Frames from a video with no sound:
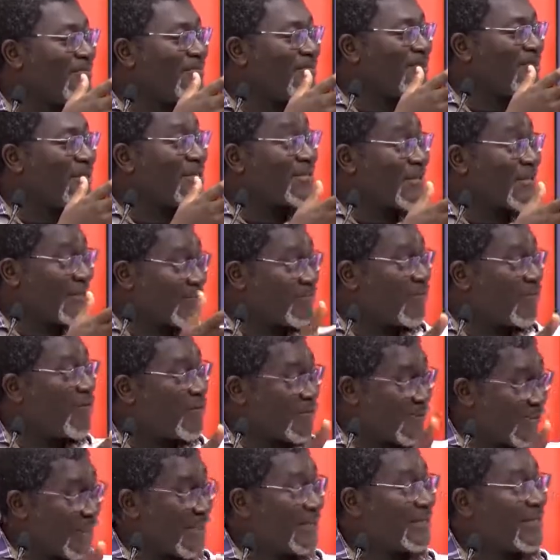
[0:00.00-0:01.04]
be more
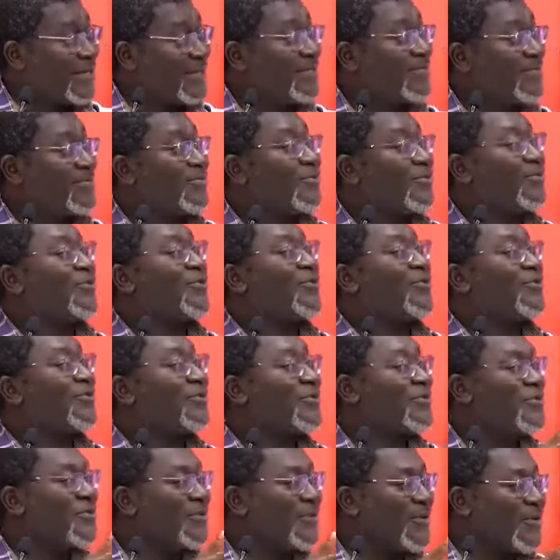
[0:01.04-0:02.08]
susceptible
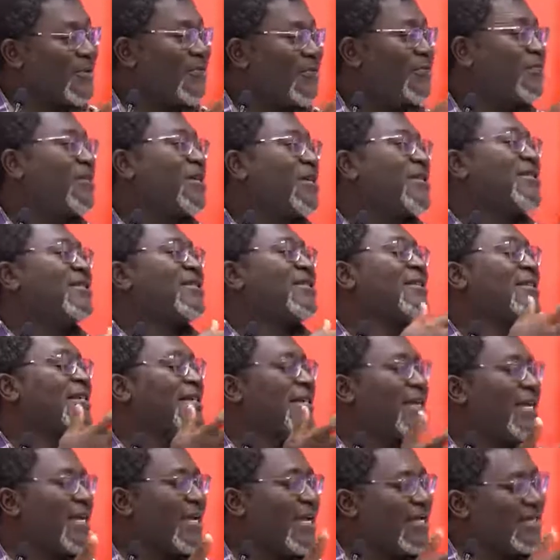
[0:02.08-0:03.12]
to information
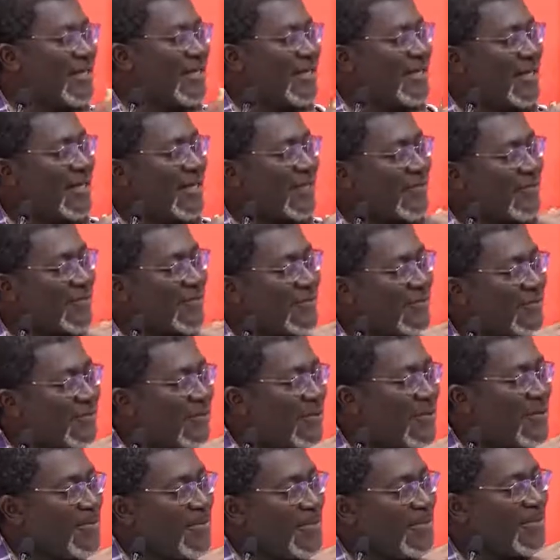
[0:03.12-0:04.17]
leakage and sort of
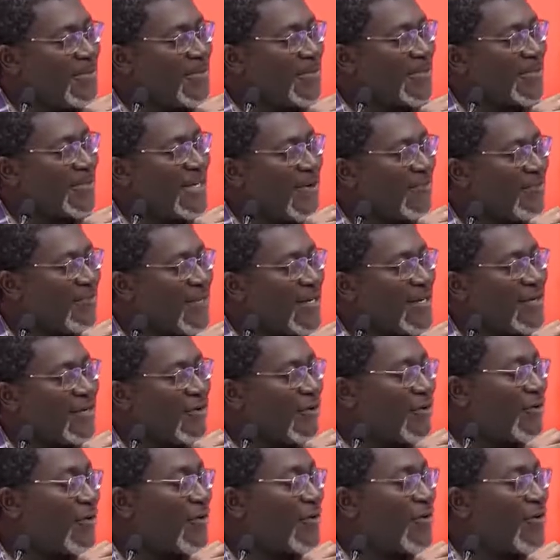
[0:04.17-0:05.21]
people siphoning
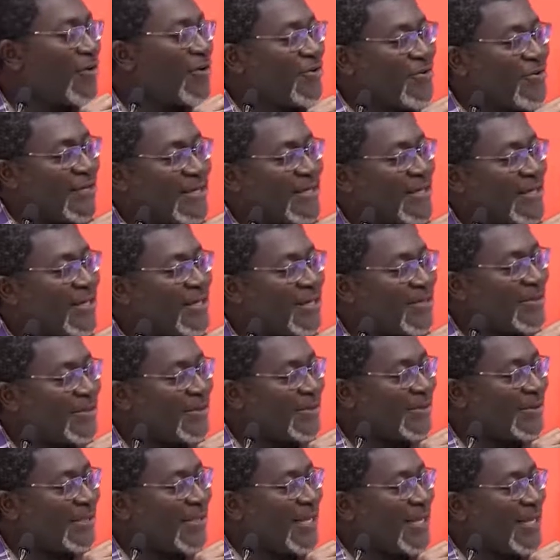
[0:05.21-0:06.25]
your critical